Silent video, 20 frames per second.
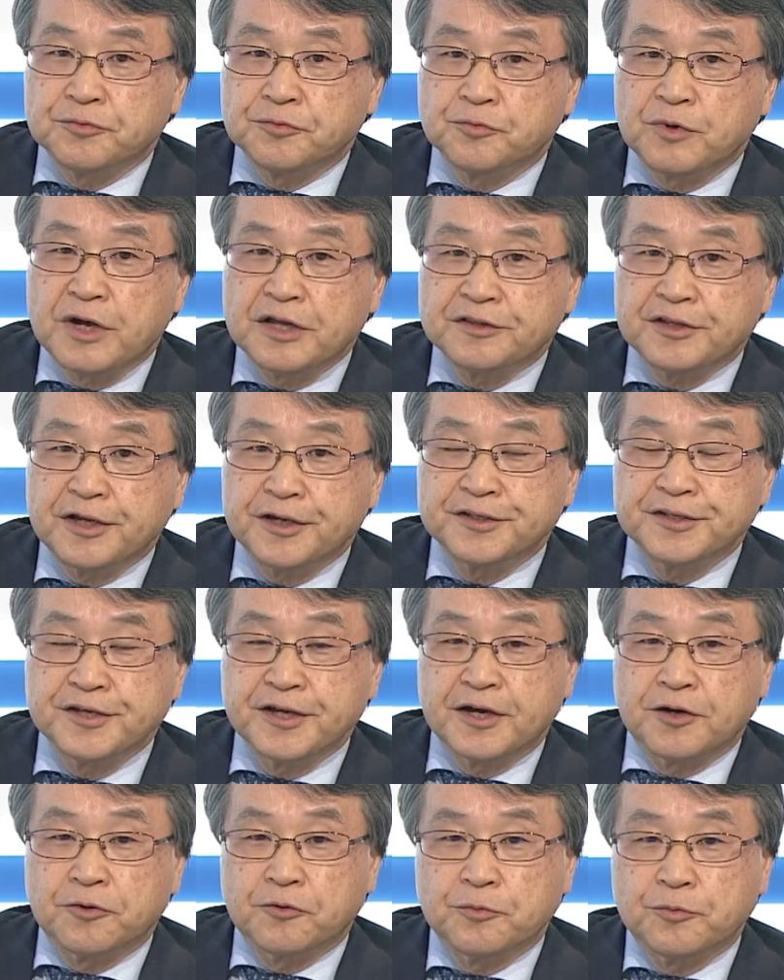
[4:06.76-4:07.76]
one
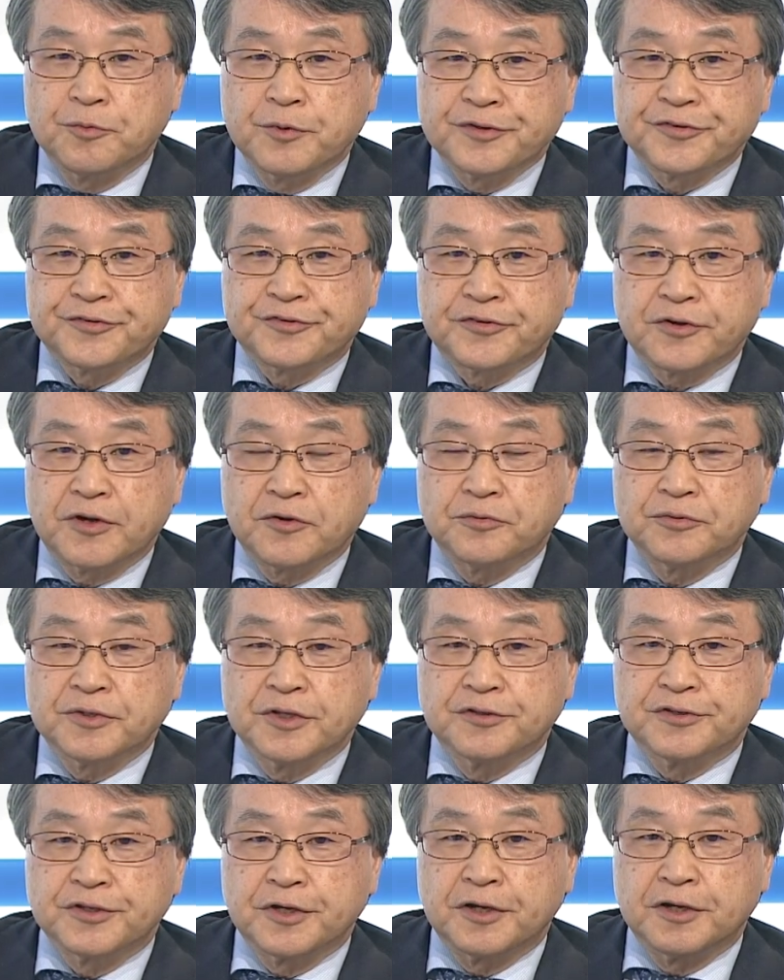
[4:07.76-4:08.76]
idea of myself
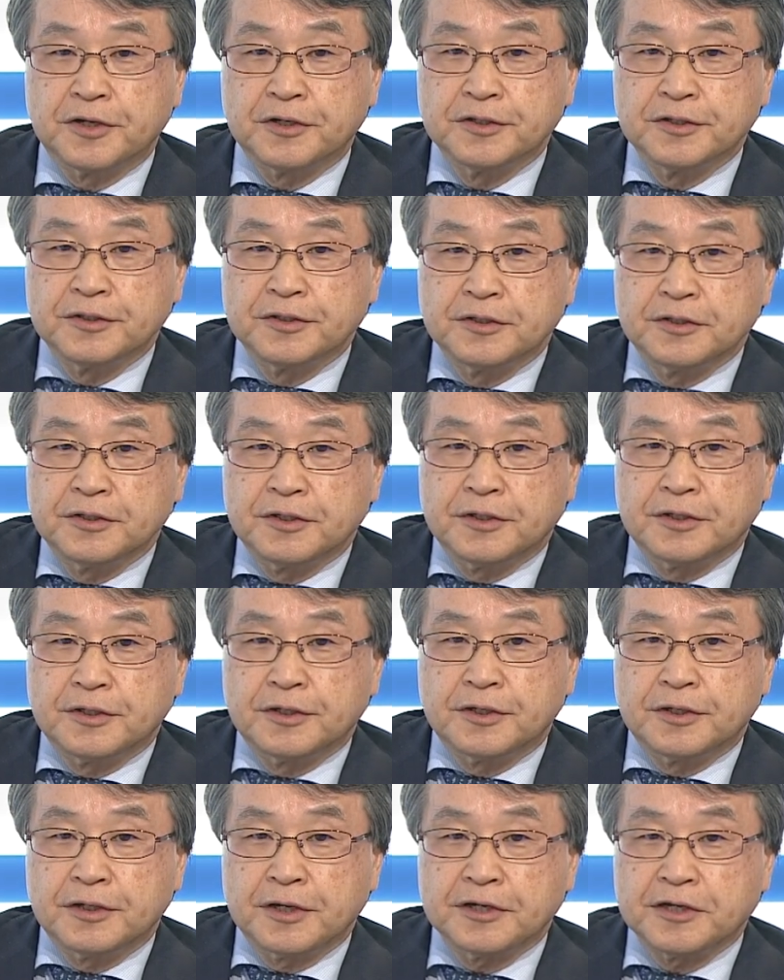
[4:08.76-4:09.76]
is
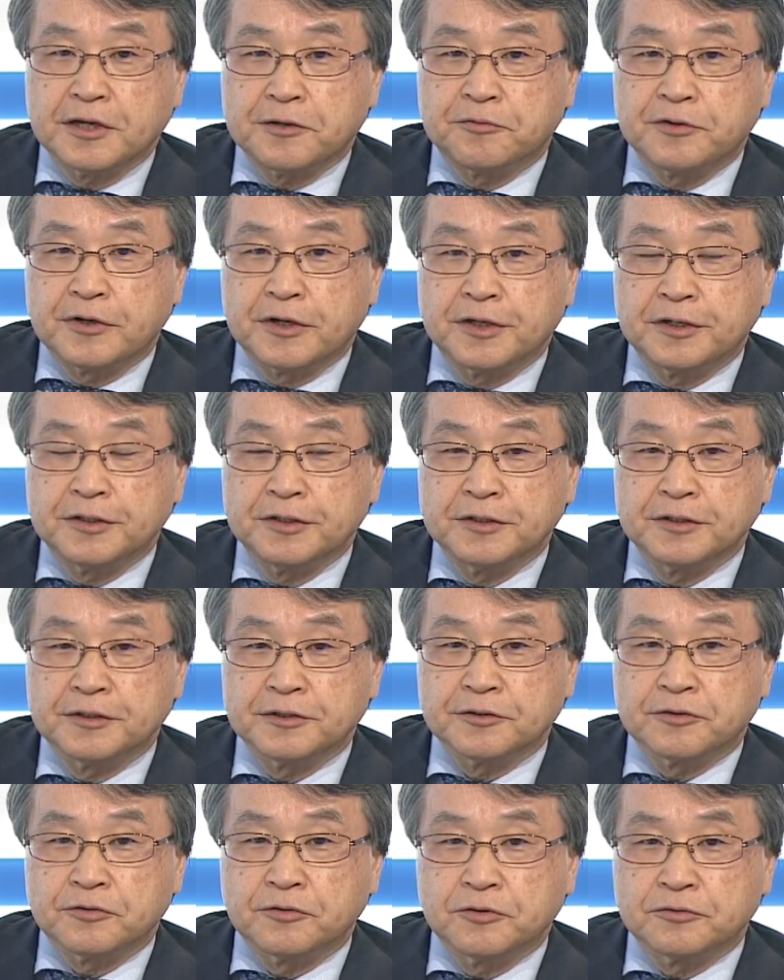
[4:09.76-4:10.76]
I have a
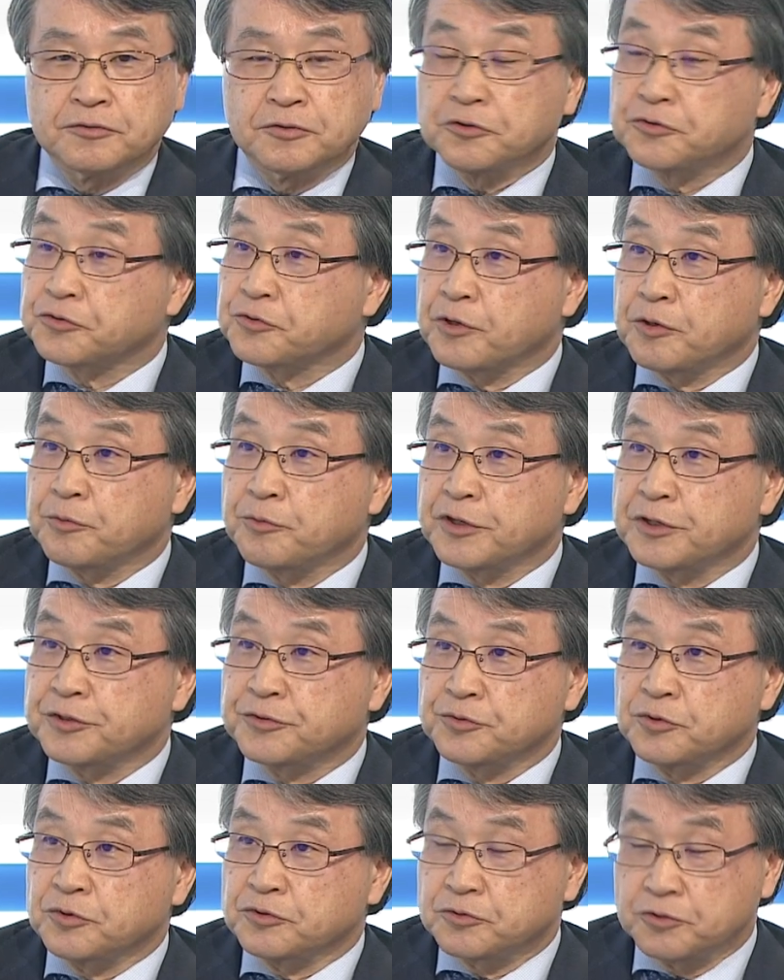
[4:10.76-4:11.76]
close
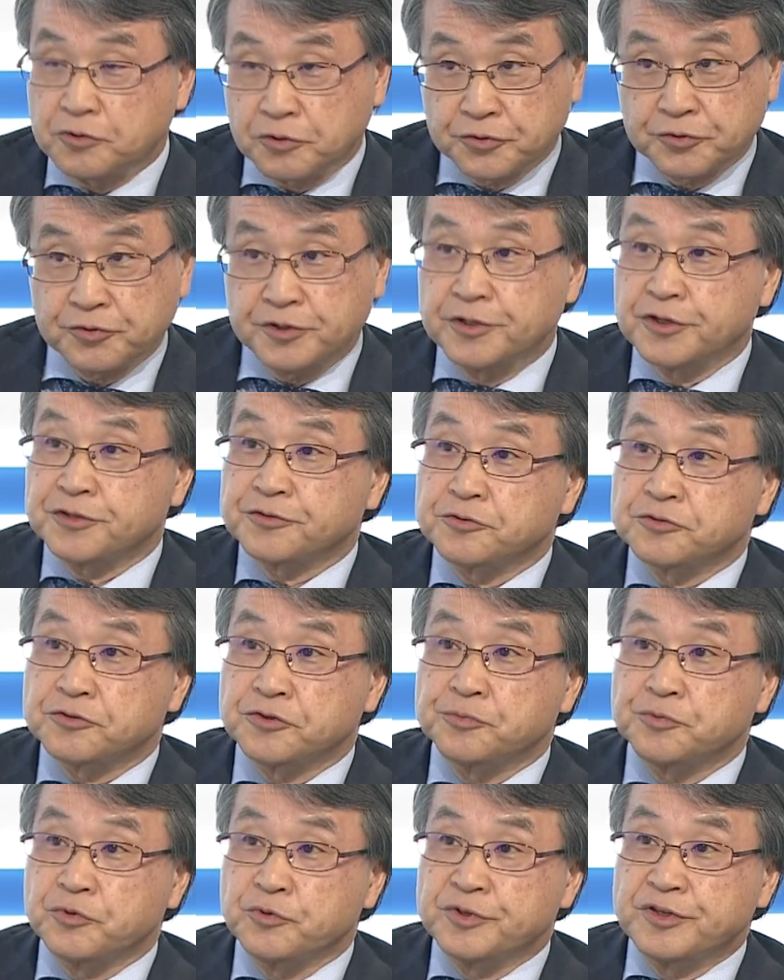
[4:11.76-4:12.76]
collaboration, close
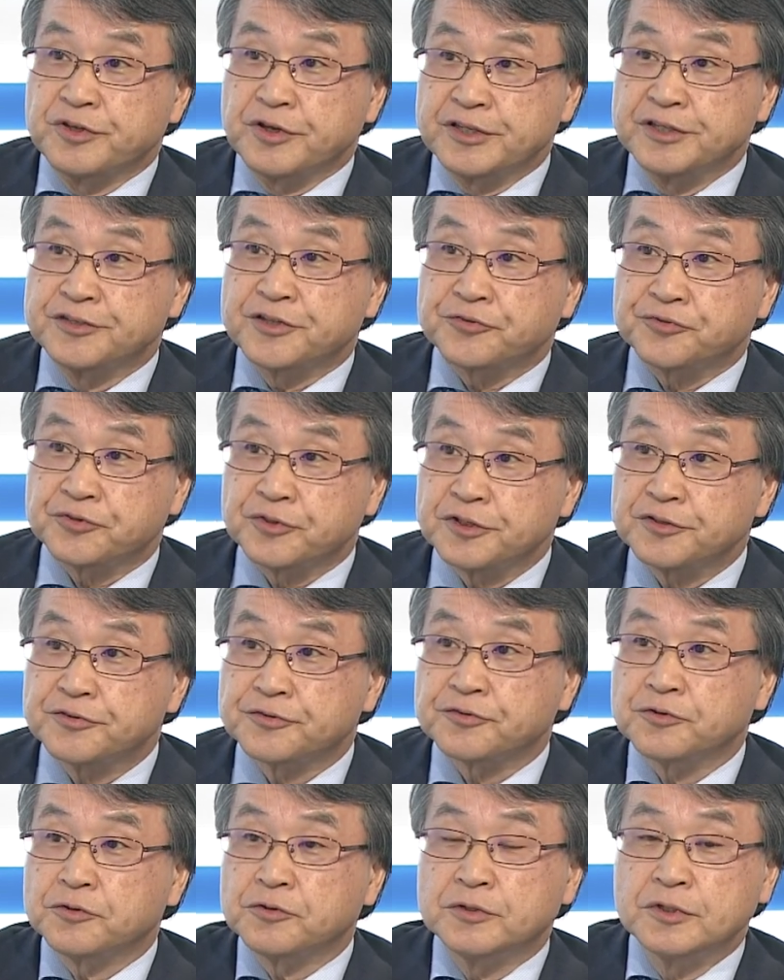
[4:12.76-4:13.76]
relationship with the industry.
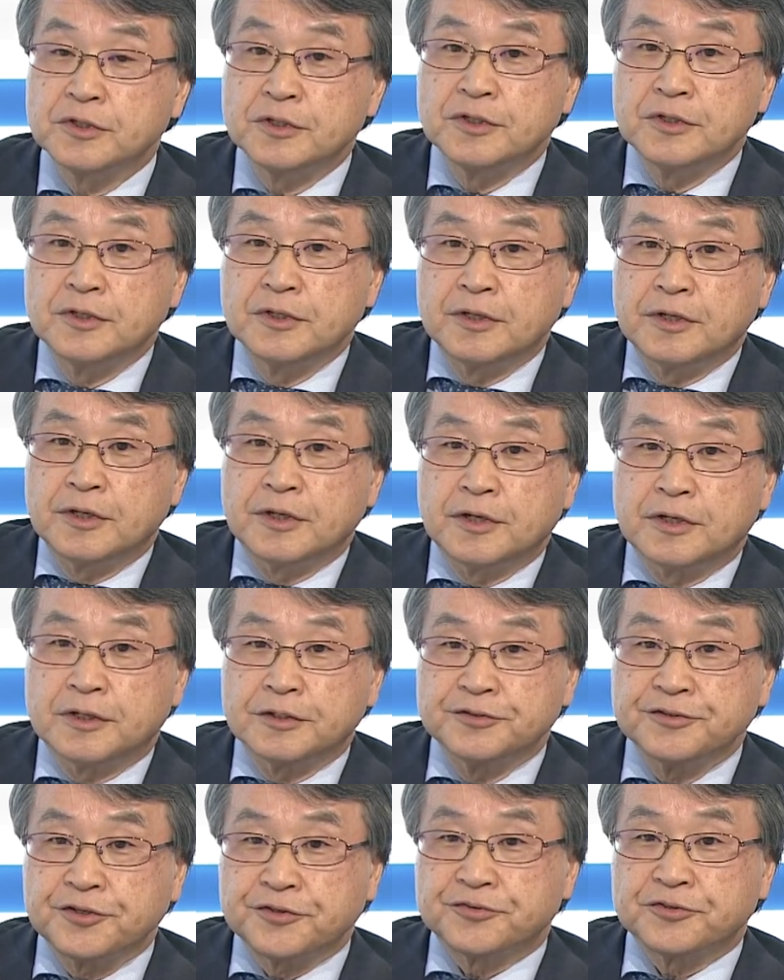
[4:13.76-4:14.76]
So
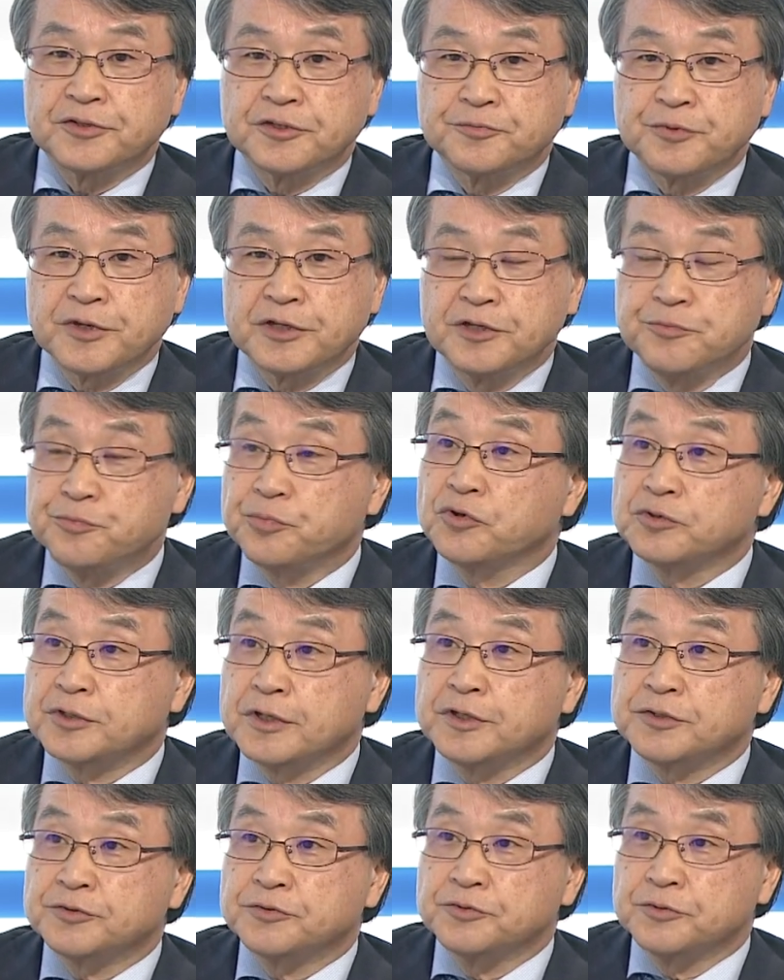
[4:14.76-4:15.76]
industry is very
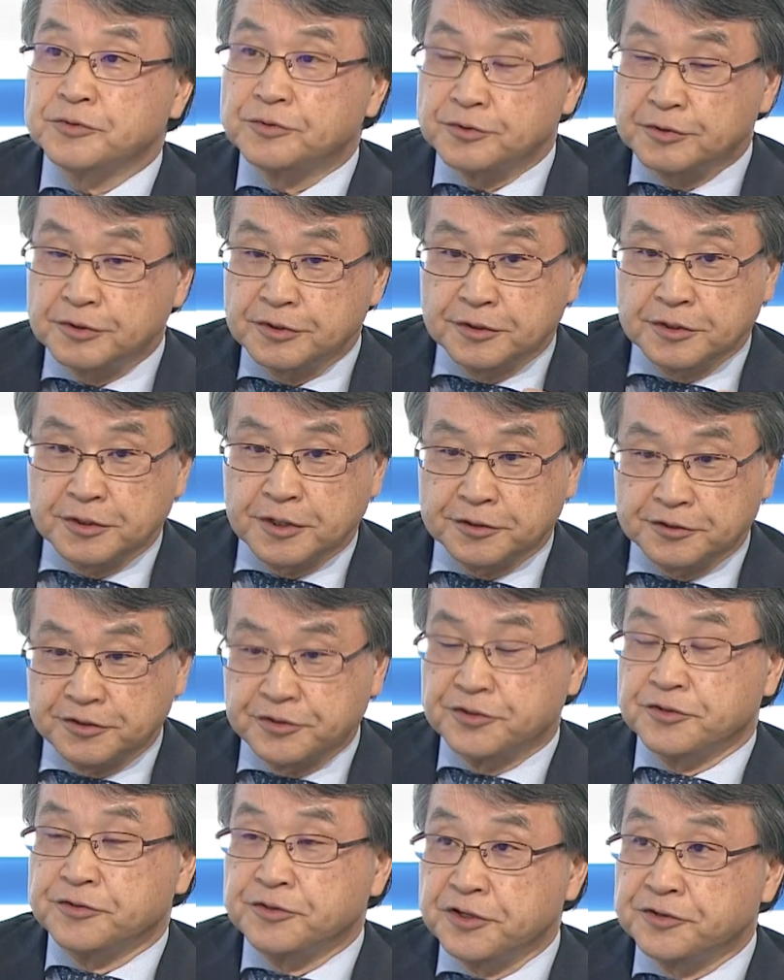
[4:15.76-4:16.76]
important to
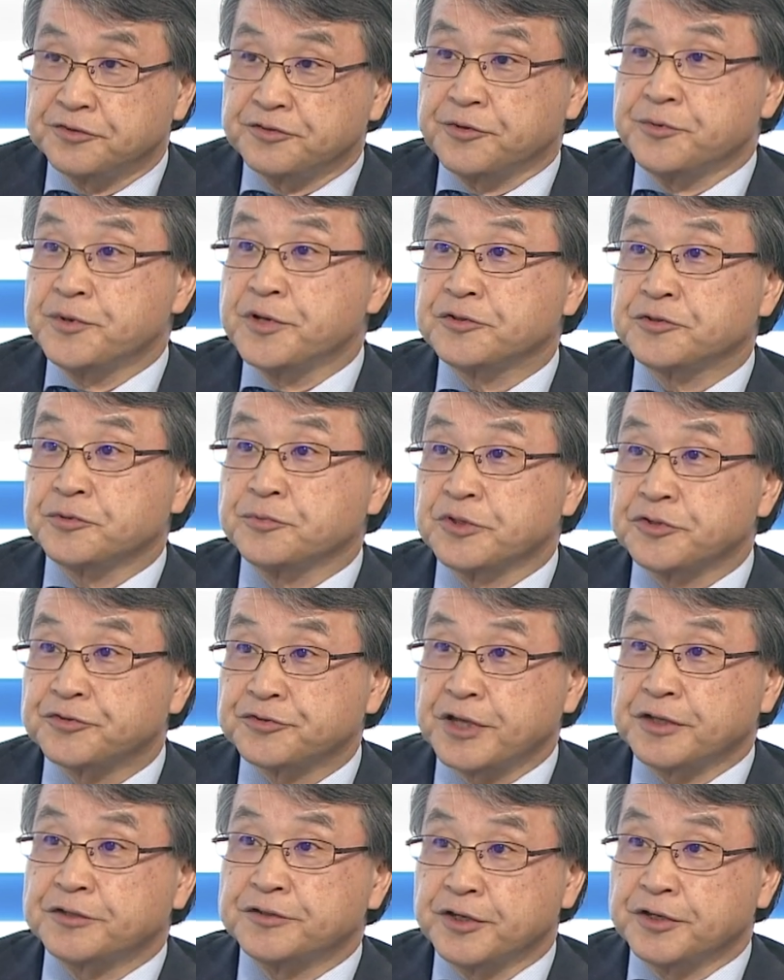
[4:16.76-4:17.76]
dissemination of the
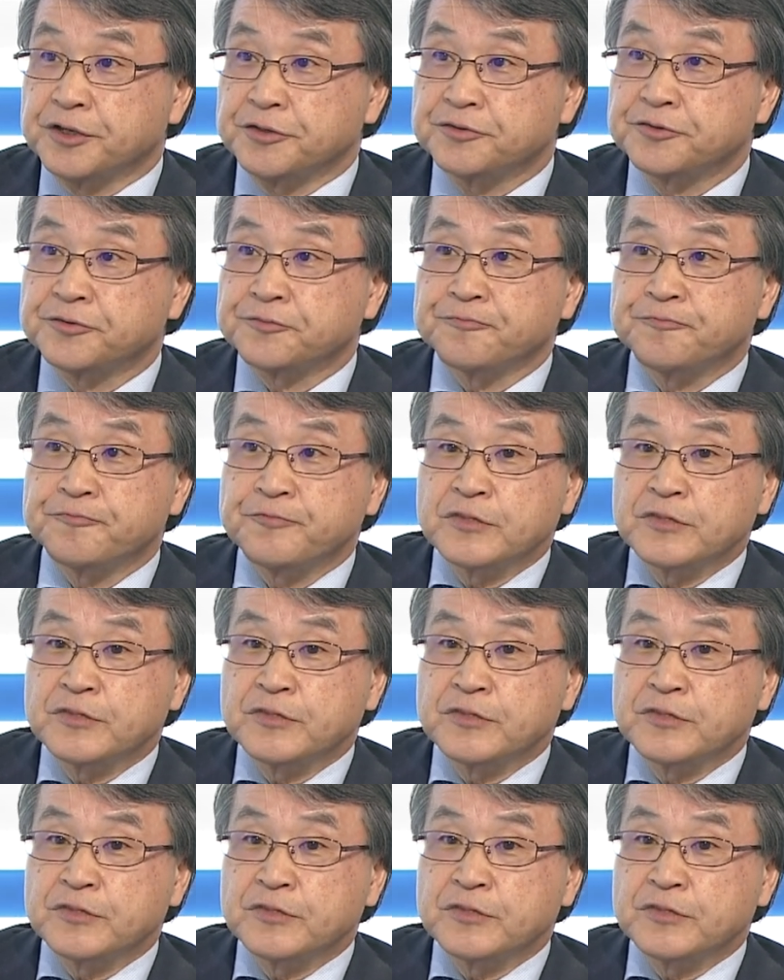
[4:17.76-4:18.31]
standards.